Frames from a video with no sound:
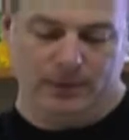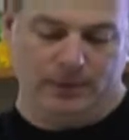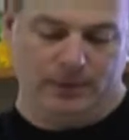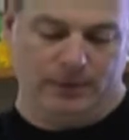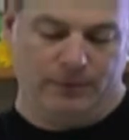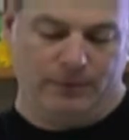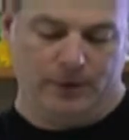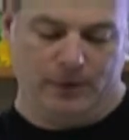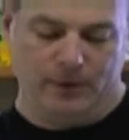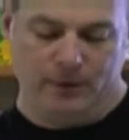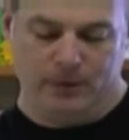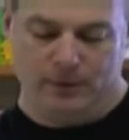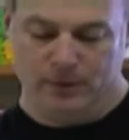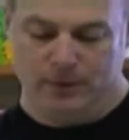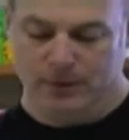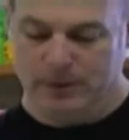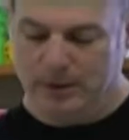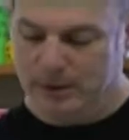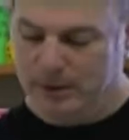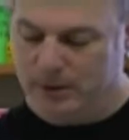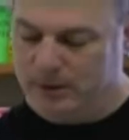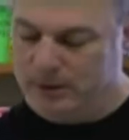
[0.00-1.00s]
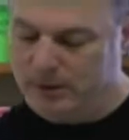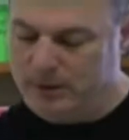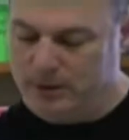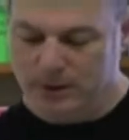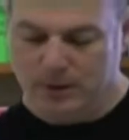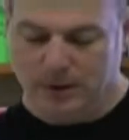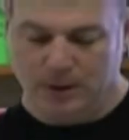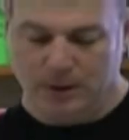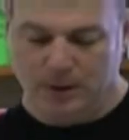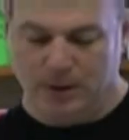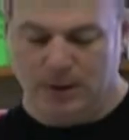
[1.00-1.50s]
if I do this
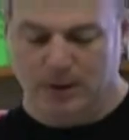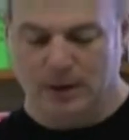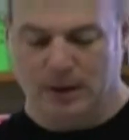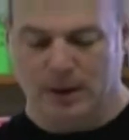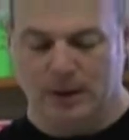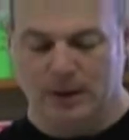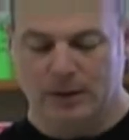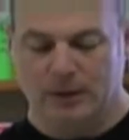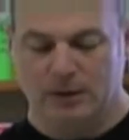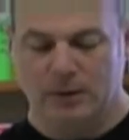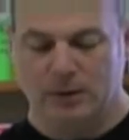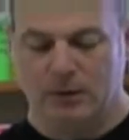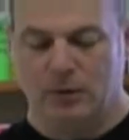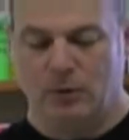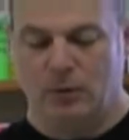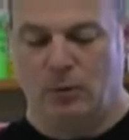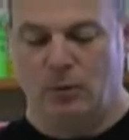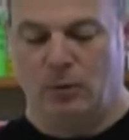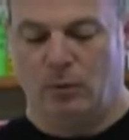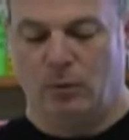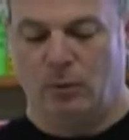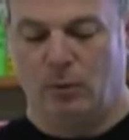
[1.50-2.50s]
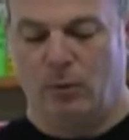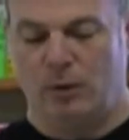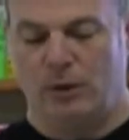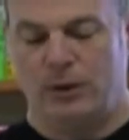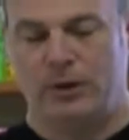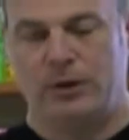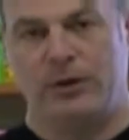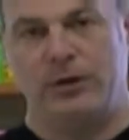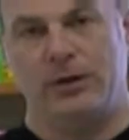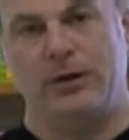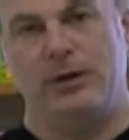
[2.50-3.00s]
and I
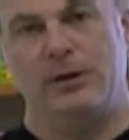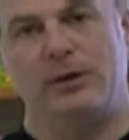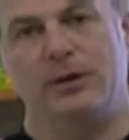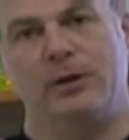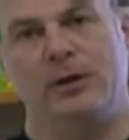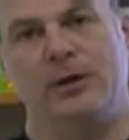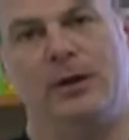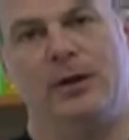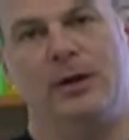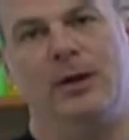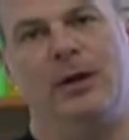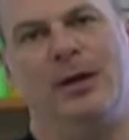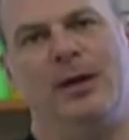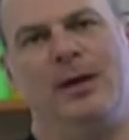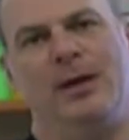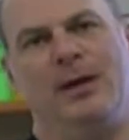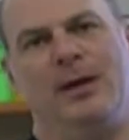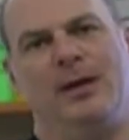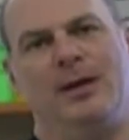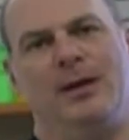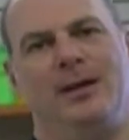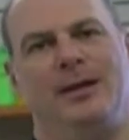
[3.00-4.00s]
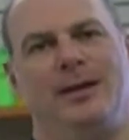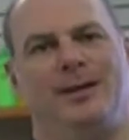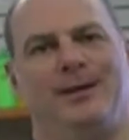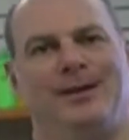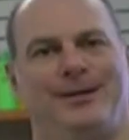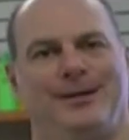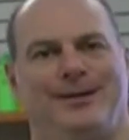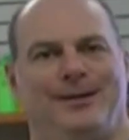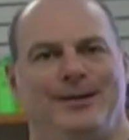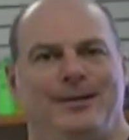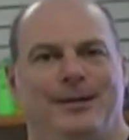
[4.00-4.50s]
squish
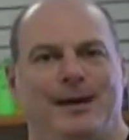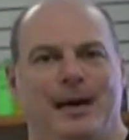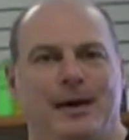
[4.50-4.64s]
this,